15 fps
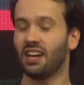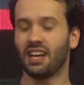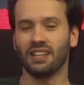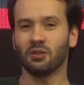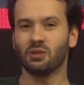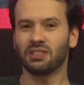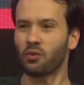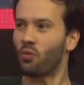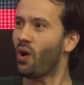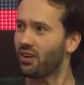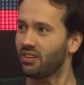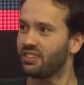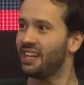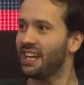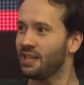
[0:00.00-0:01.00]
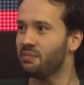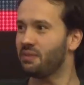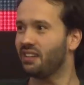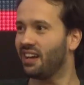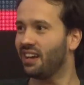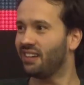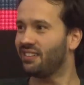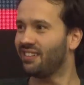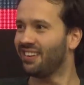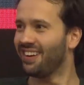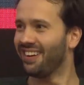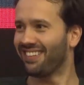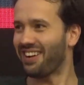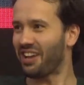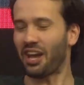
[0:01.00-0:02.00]
And I was like, "Why are you telling me that?"
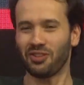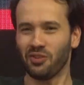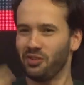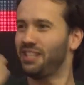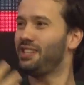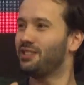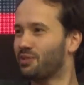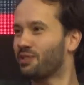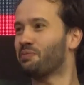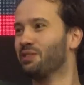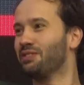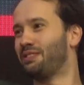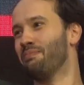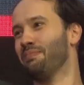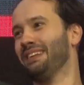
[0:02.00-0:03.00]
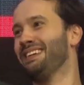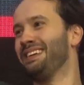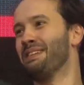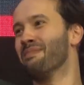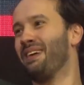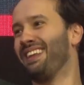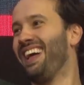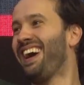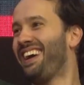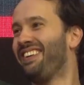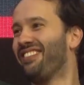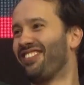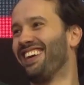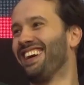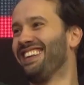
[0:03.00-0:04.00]
Right? I don't need this responsibility in my
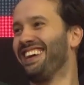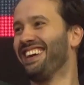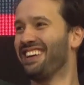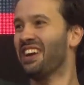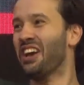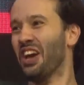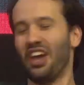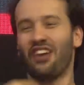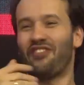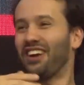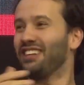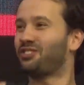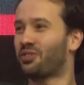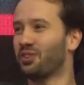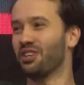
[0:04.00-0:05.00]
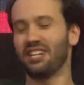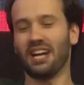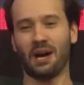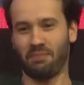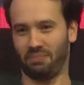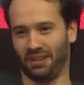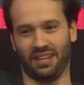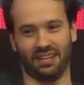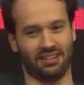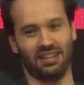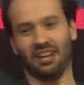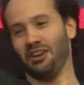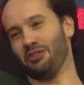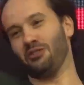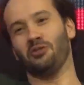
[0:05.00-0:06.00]
life, right? Like, if I screw it up, like,
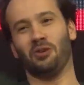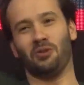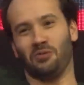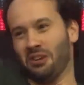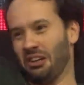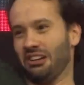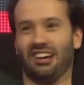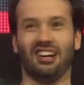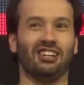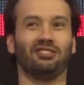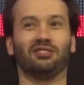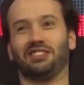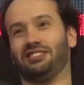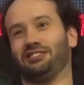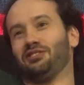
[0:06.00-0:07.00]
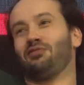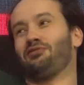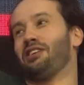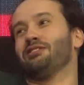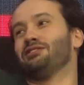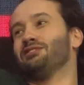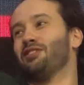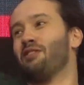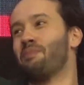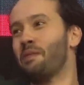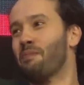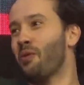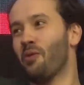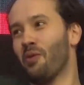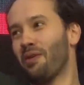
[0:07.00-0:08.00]
hundreds of thousands of
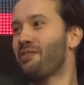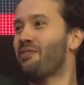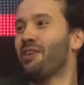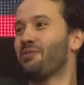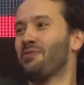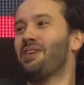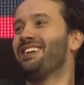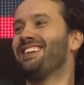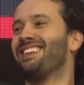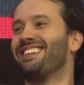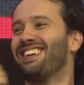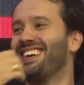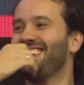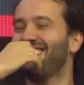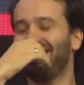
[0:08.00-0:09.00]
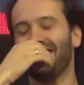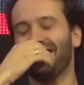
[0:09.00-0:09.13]
people go without water, right?